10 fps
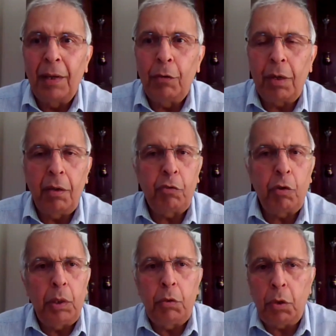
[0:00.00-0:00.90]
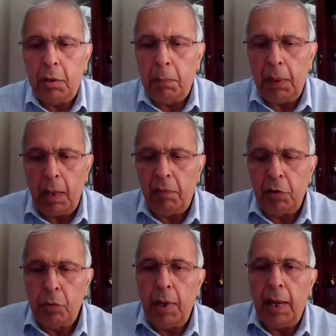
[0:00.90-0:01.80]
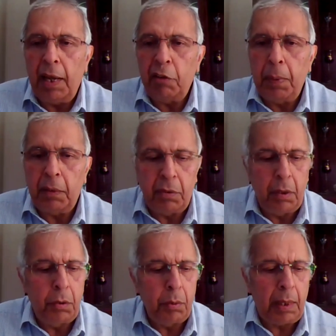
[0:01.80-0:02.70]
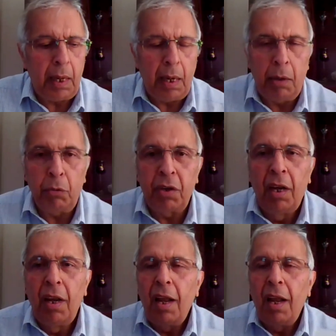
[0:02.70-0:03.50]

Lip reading: Okay, so we took the behavioral aspects into account.